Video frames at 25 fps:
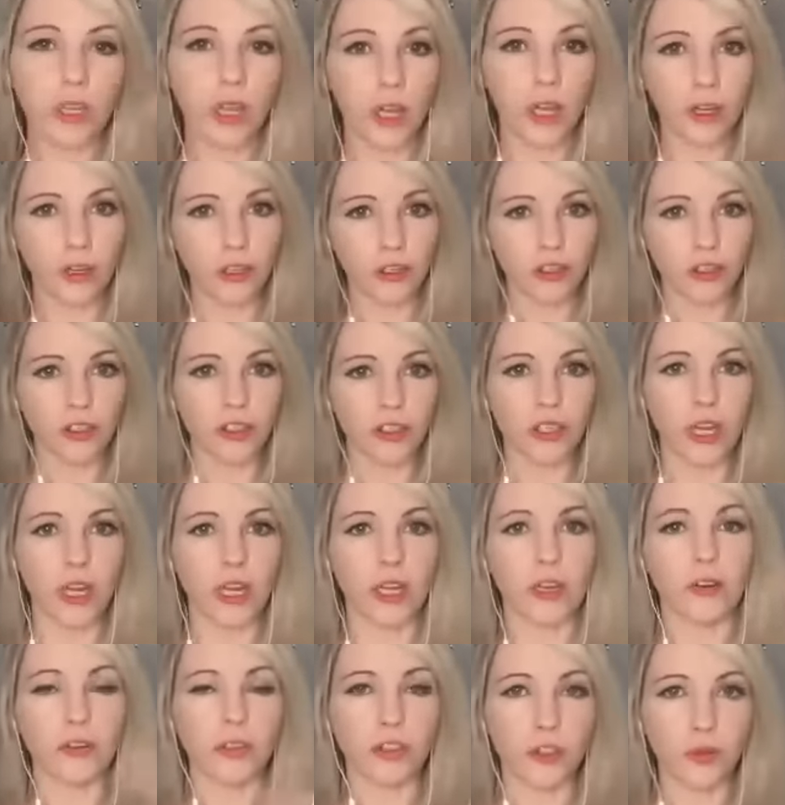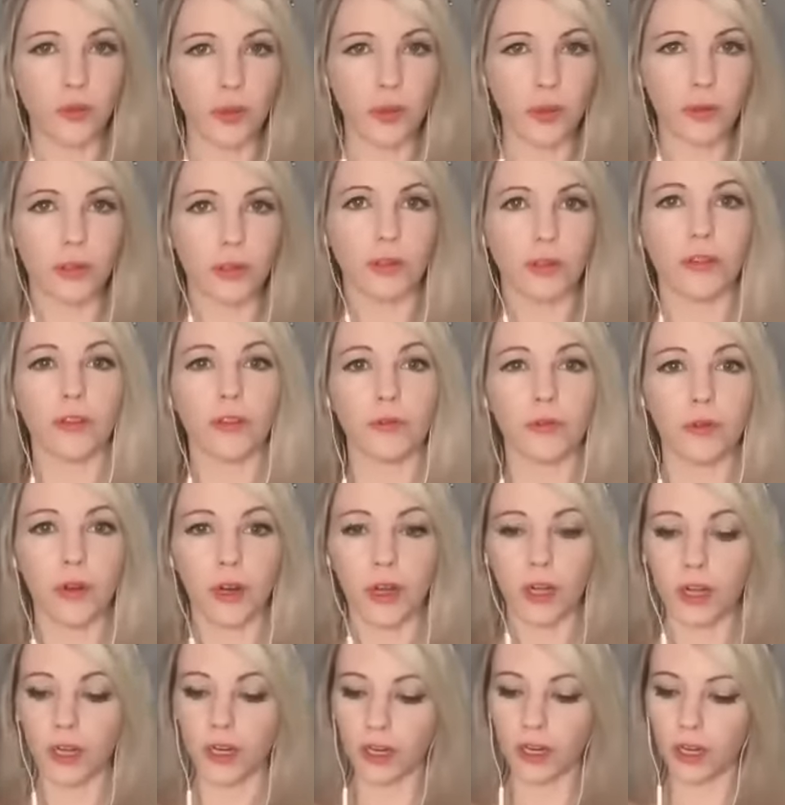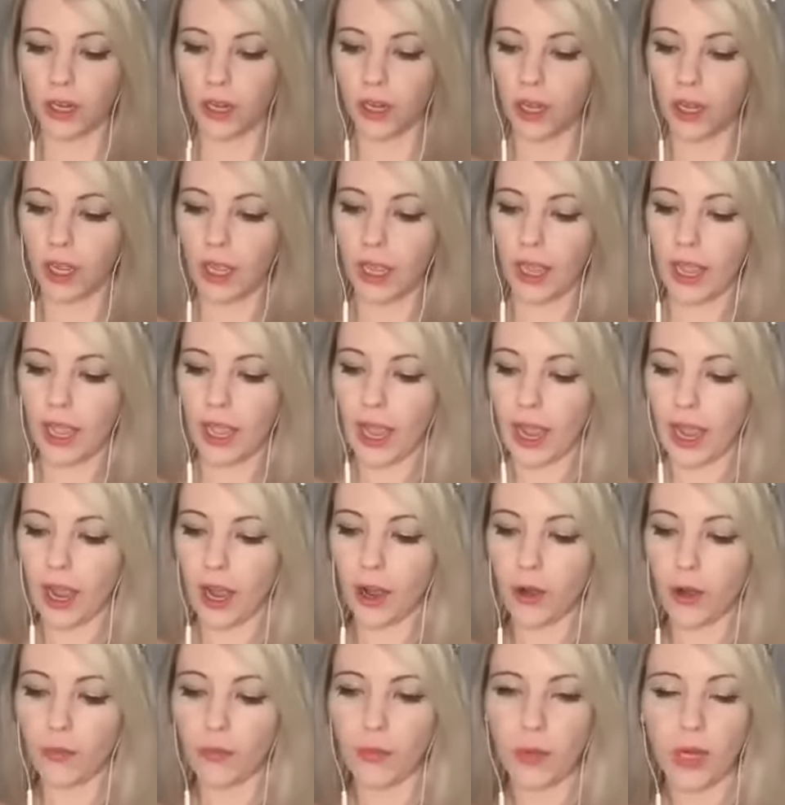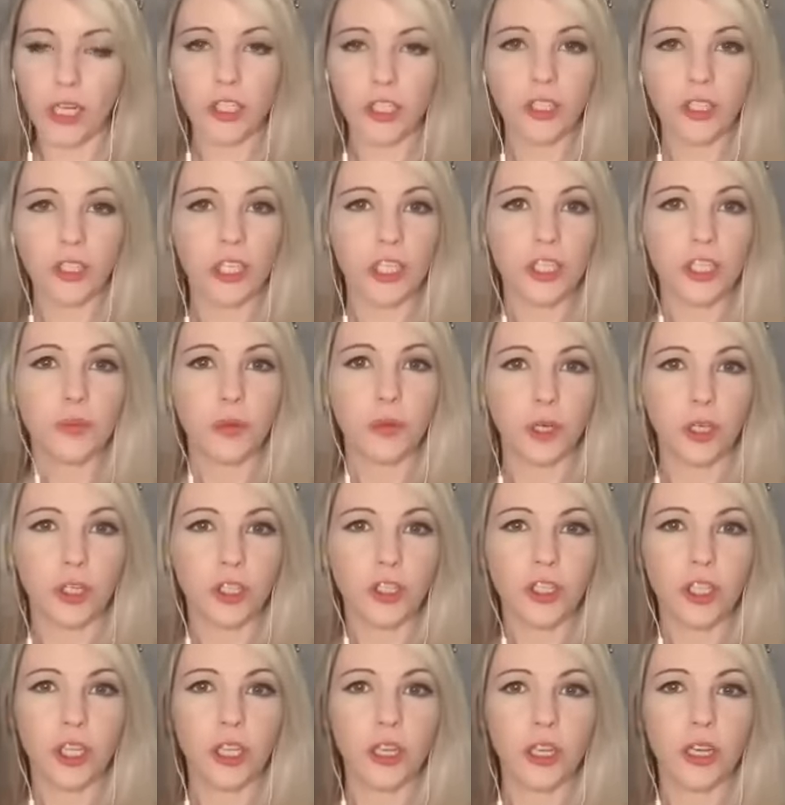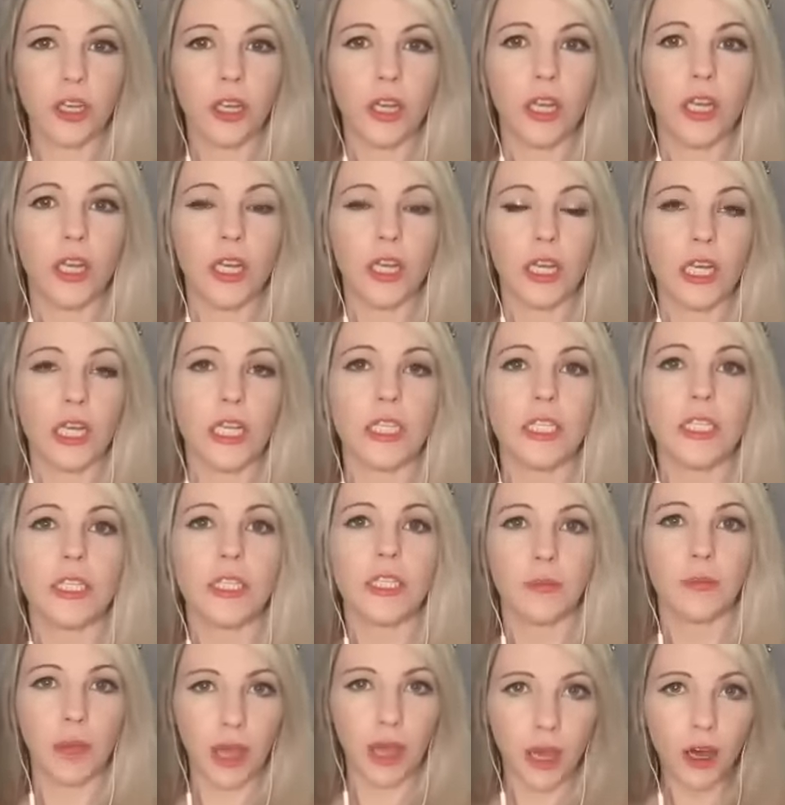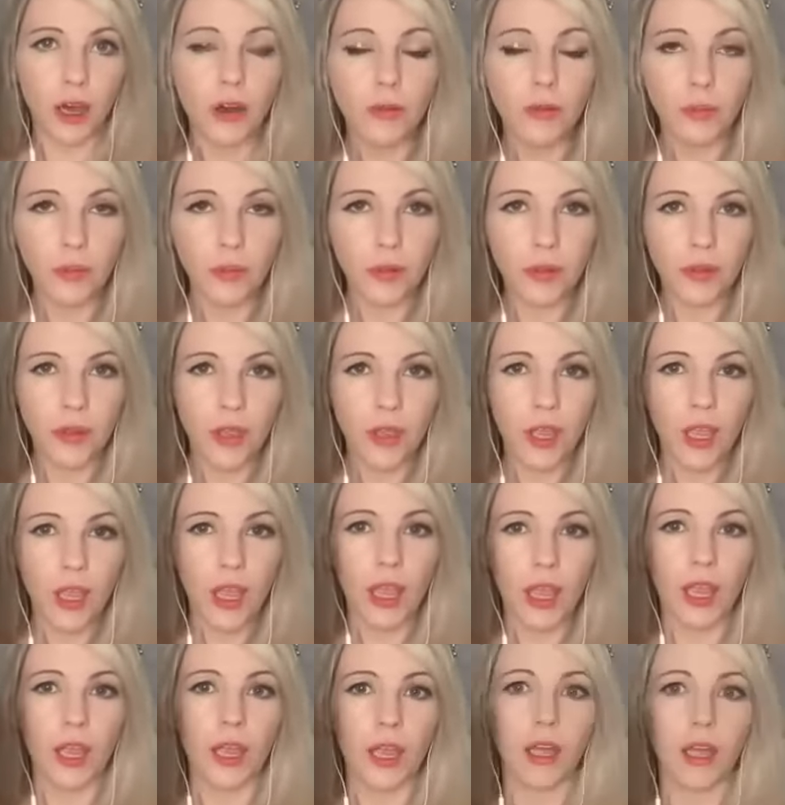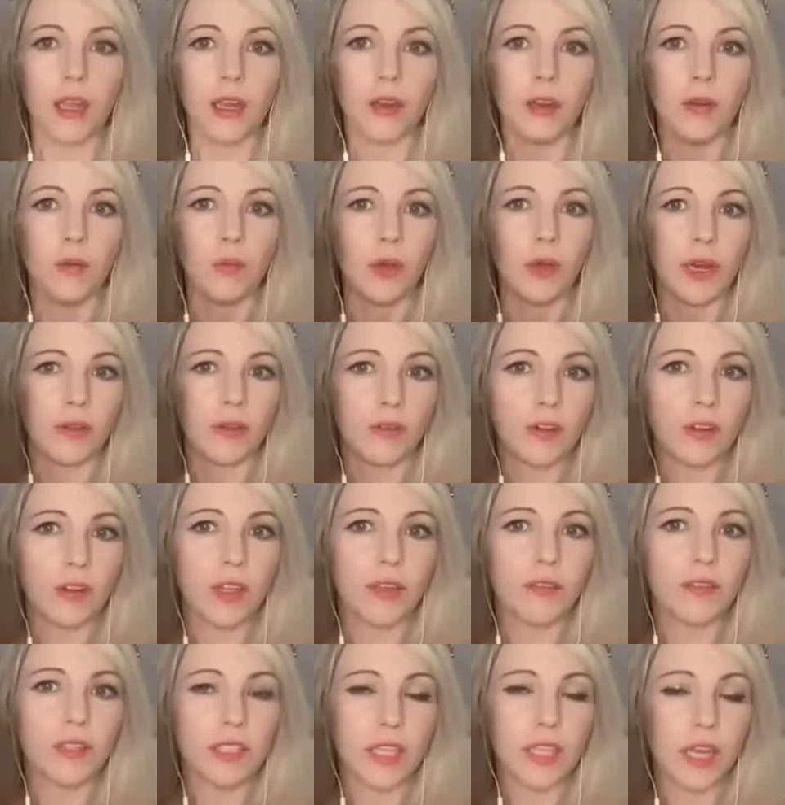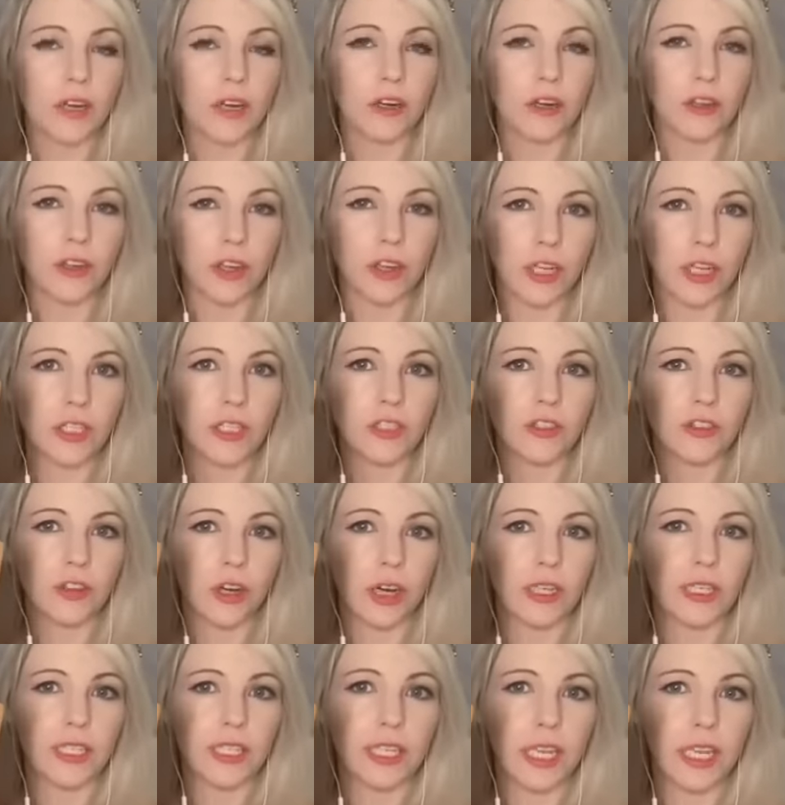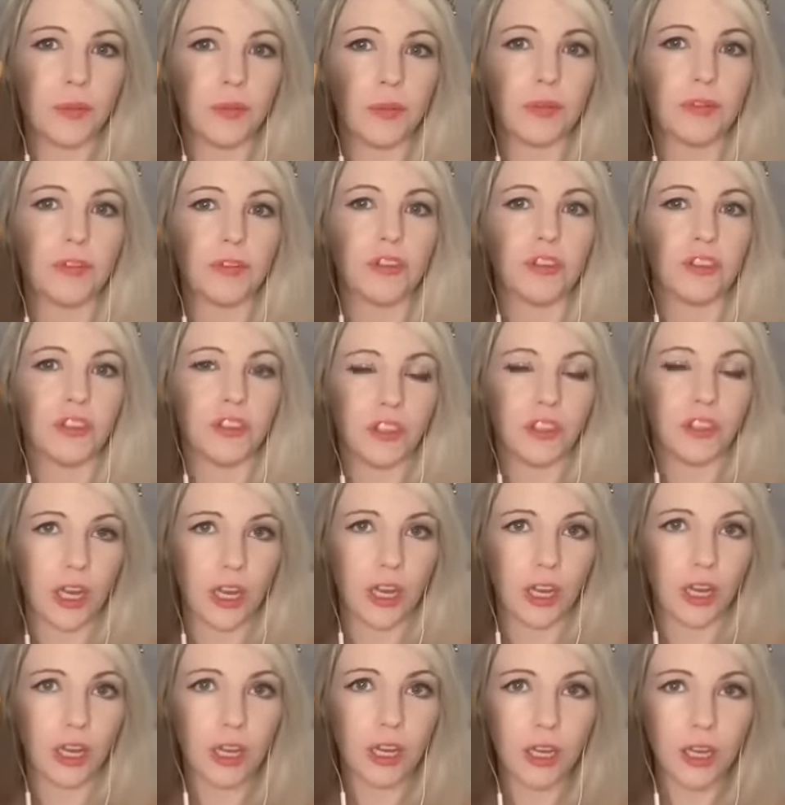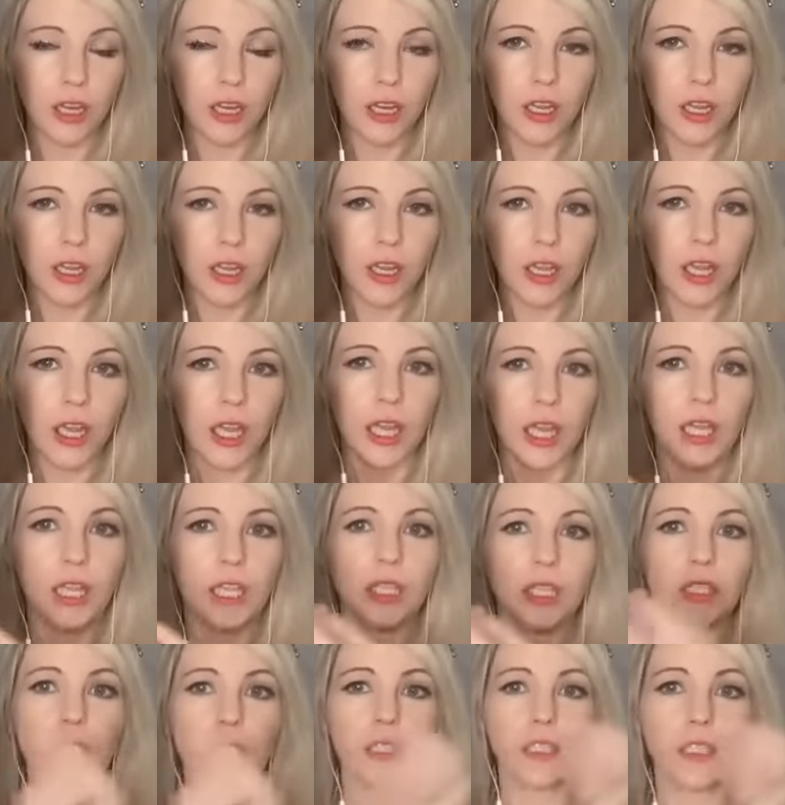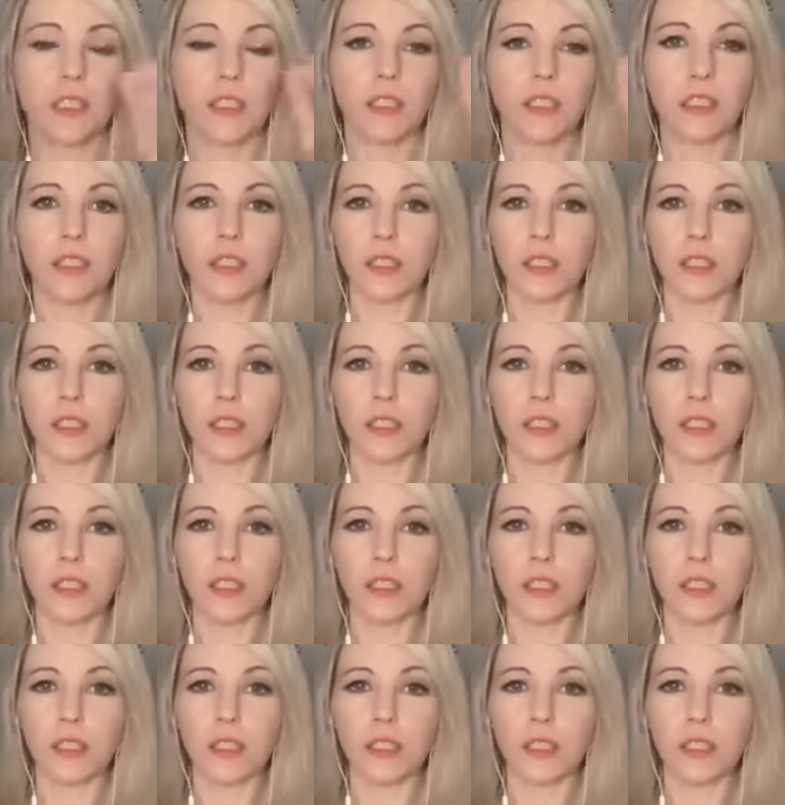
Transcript: to understate or sweep under the rug how much this person needs some help. And whatever they've said or done to try to keep you to stay is